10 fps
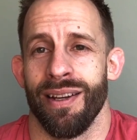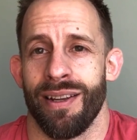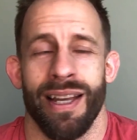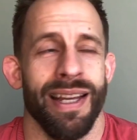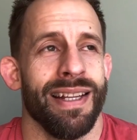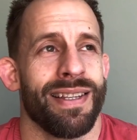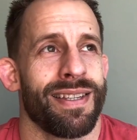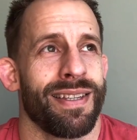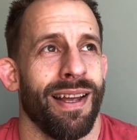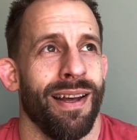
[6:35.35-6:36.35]
Okay,
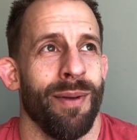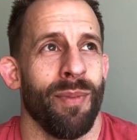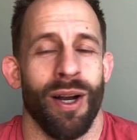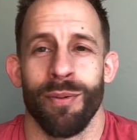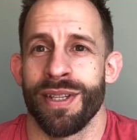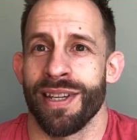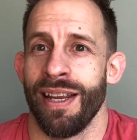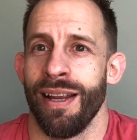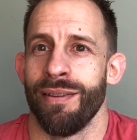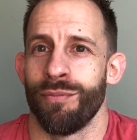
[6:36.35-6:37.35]
it's, I would
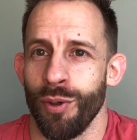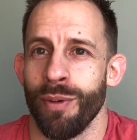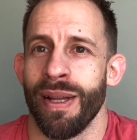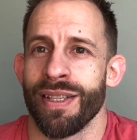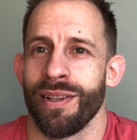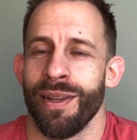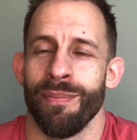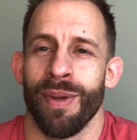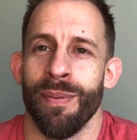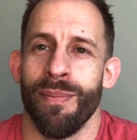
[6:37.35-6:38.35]
say, rudimental
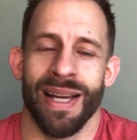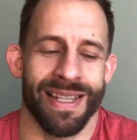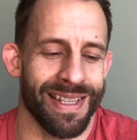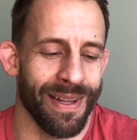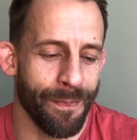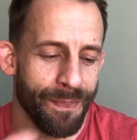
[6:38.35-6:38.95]
at best.